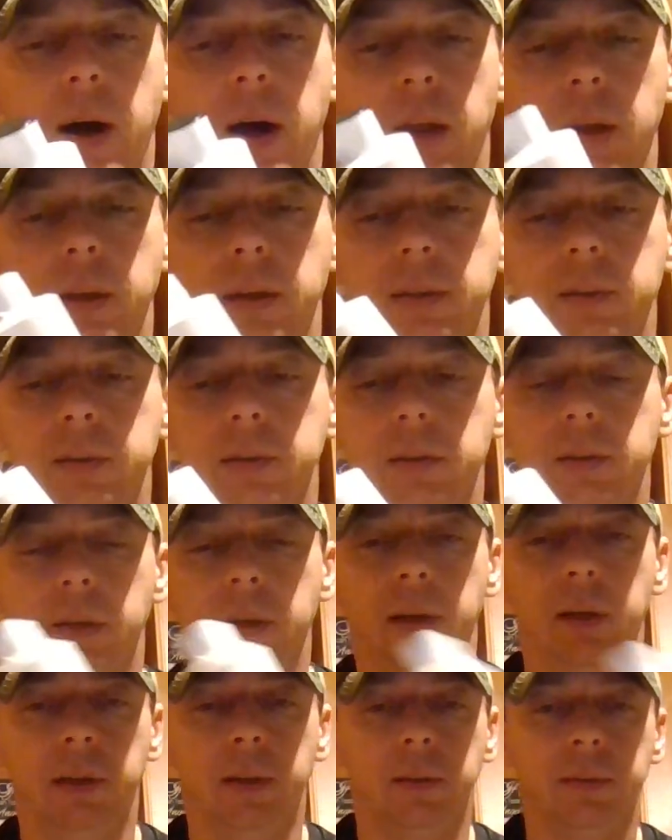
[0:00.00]
Pollock's.
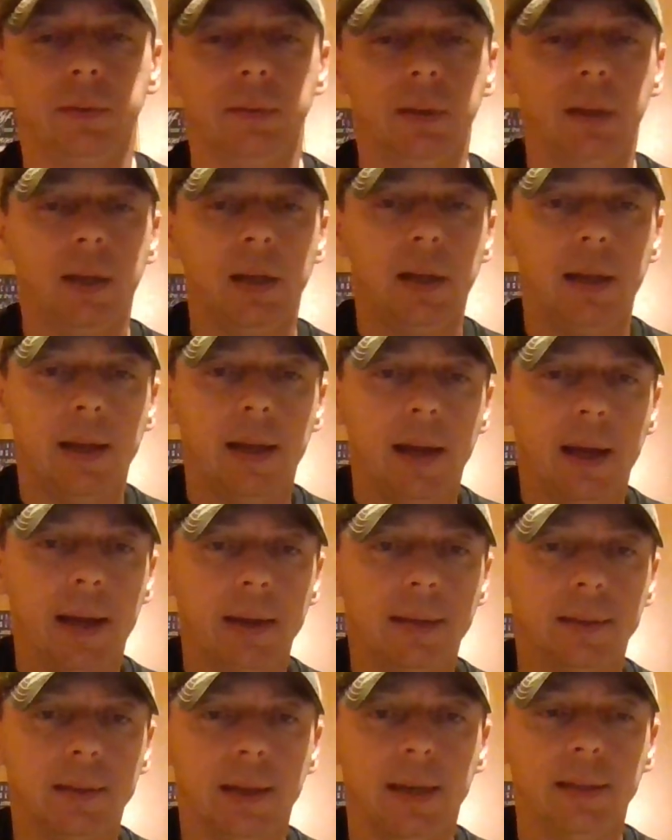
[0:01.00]

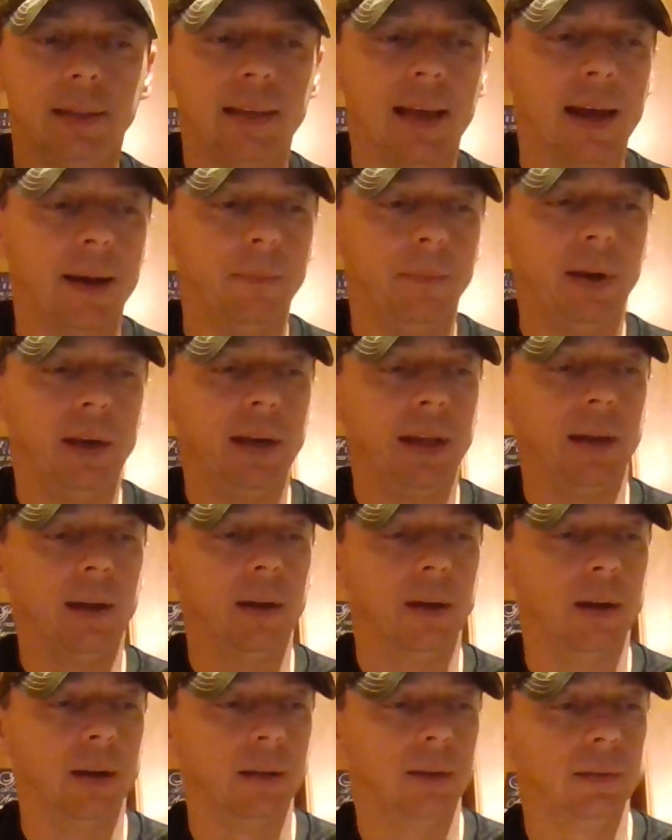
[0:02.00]
He's got many
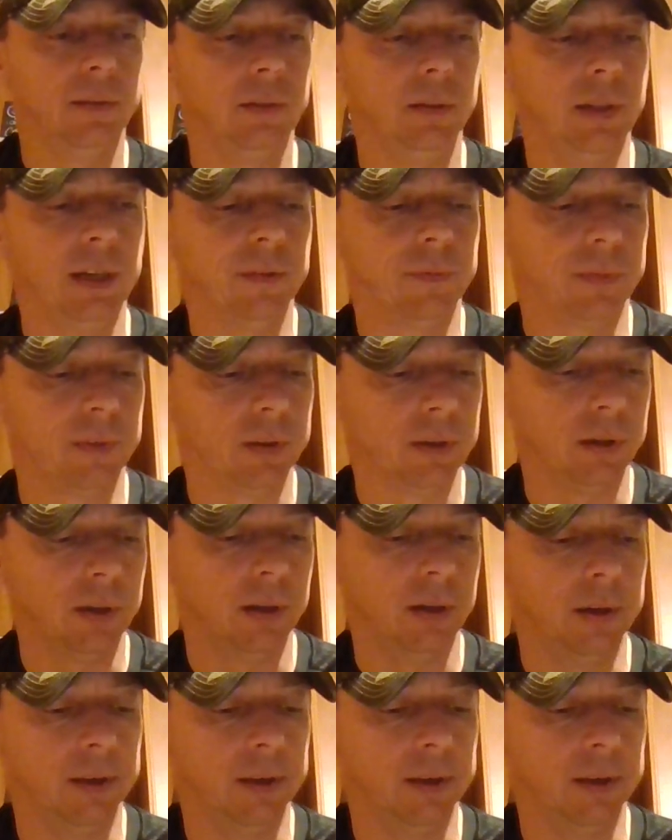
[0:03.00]
different